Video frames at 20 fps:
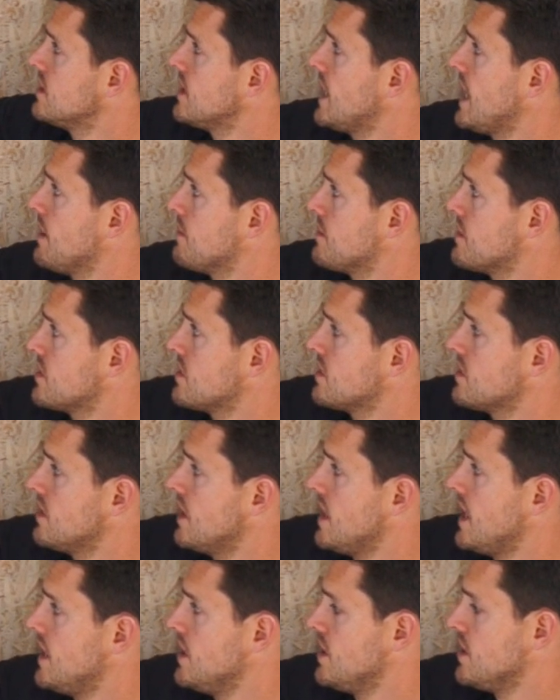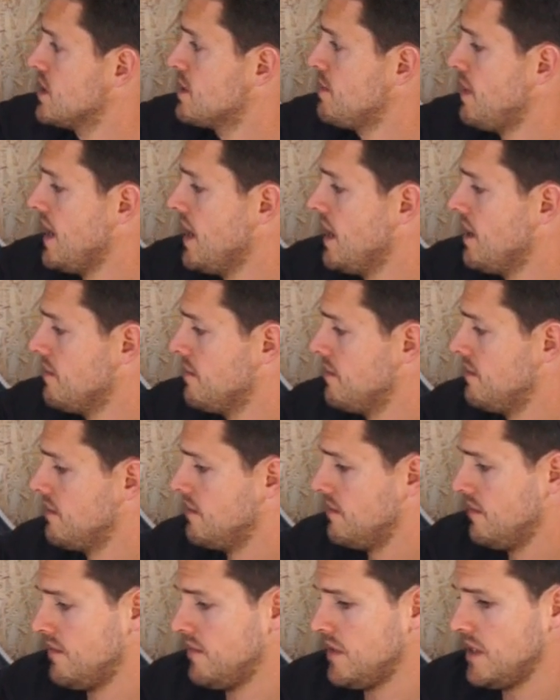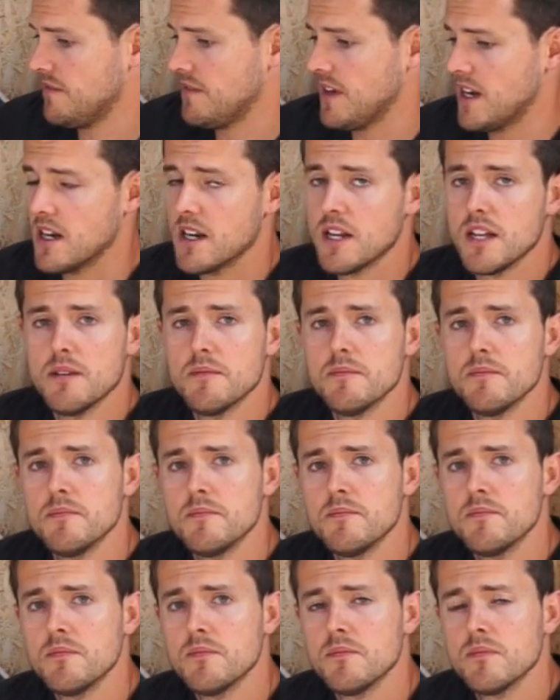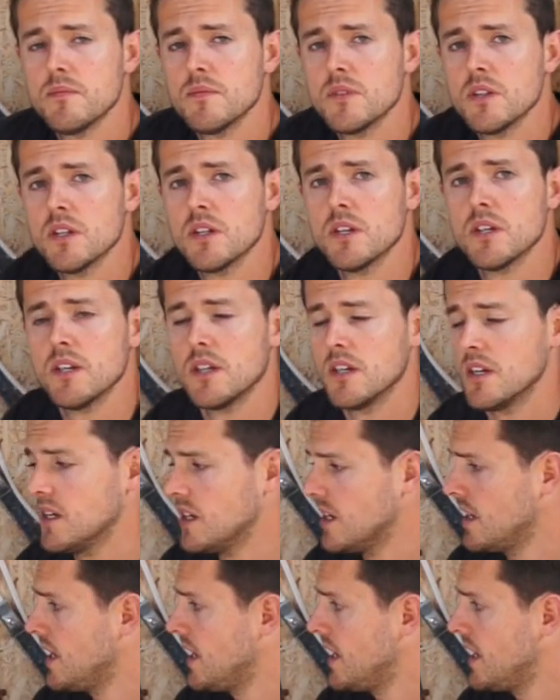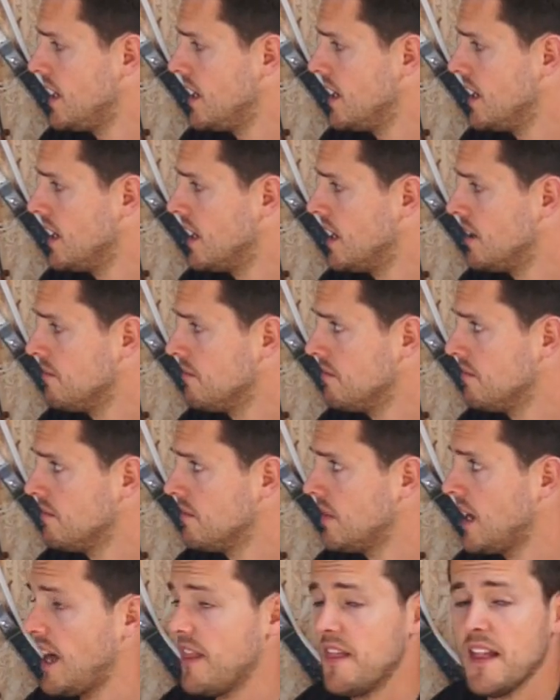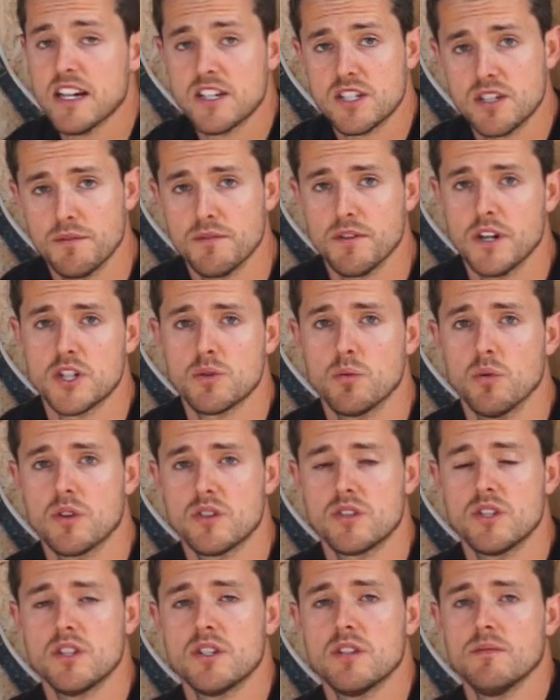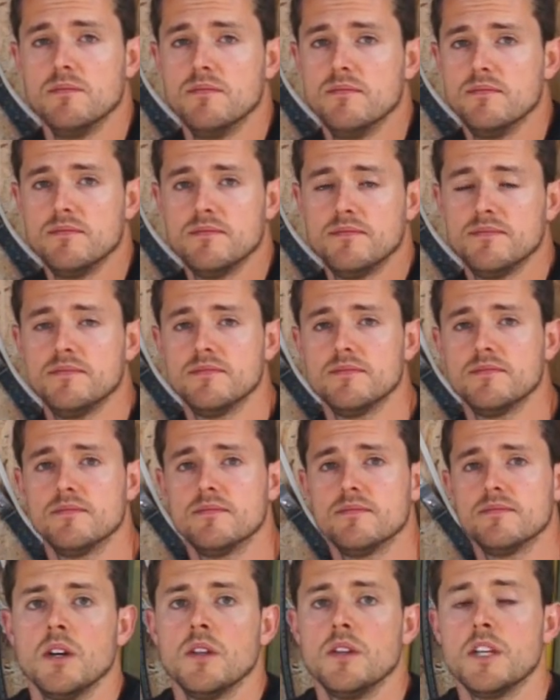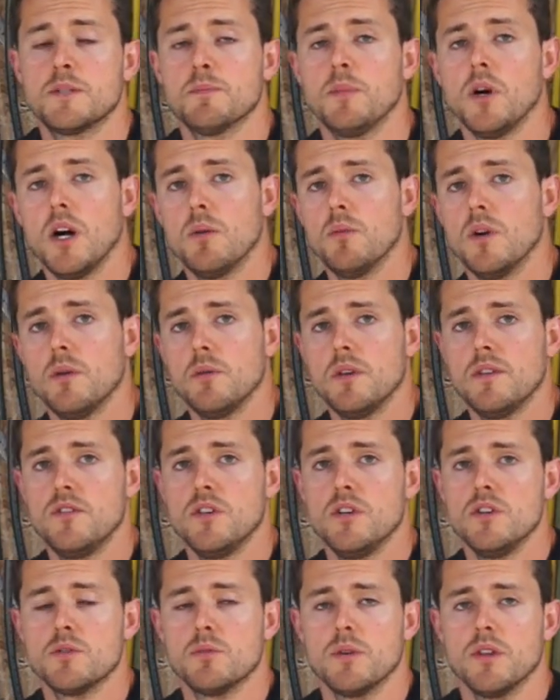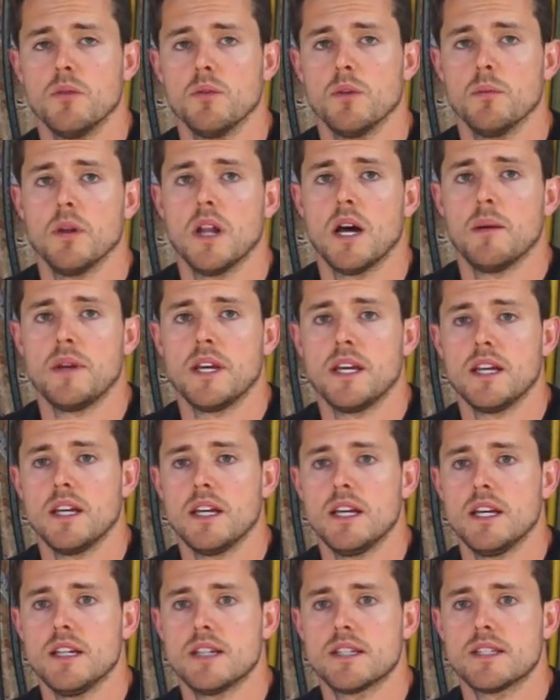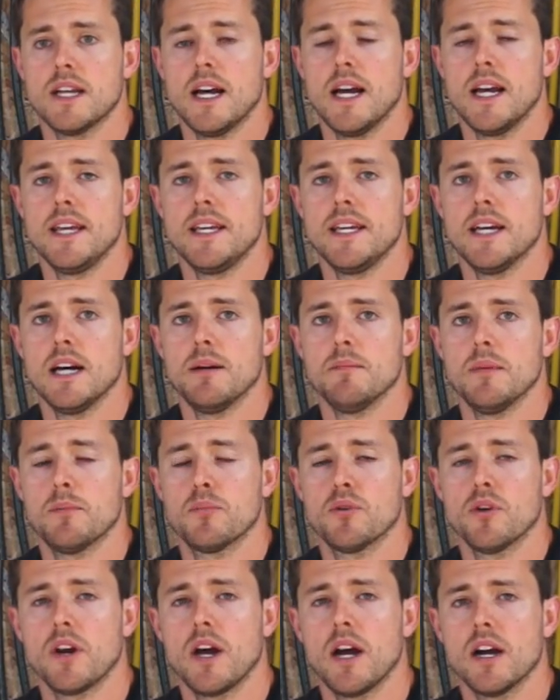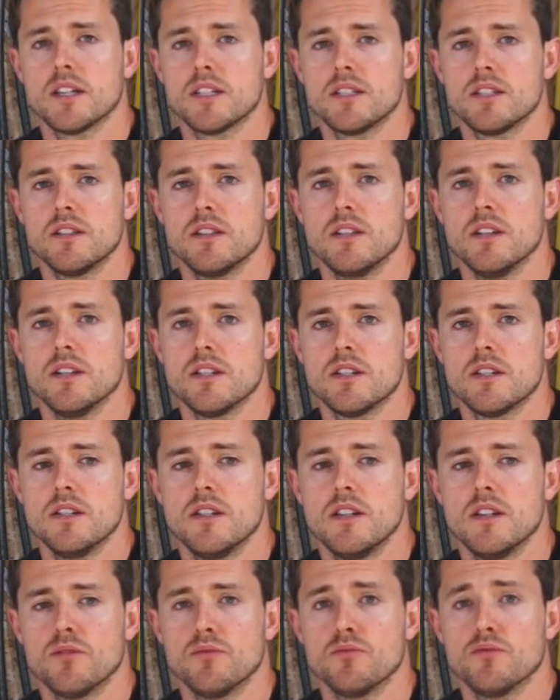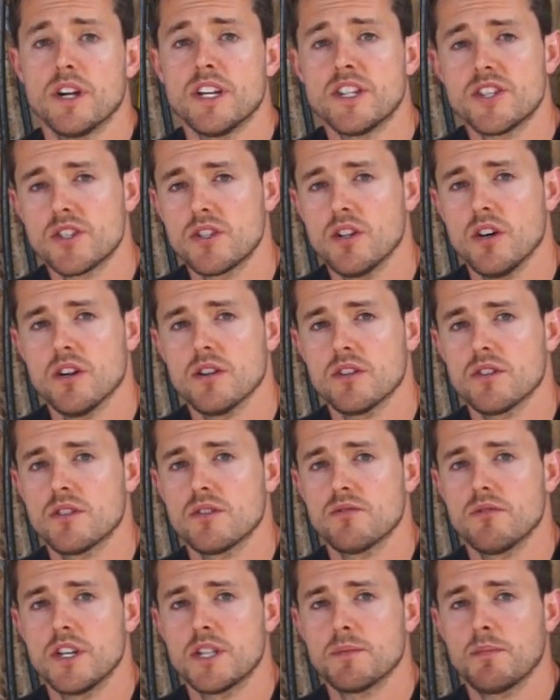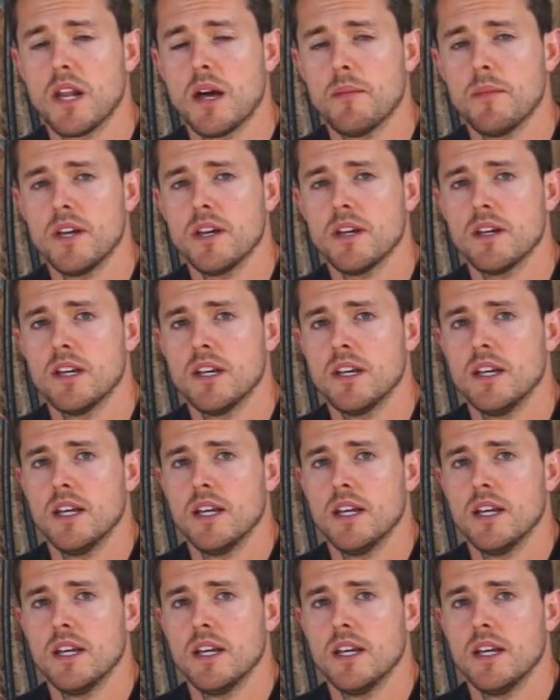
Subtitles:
taps and your spout, your vanity, and that's the freshwater system. This pipework we've used with all the plumbing, it's a product that Reese stocks, Reese Plumbing.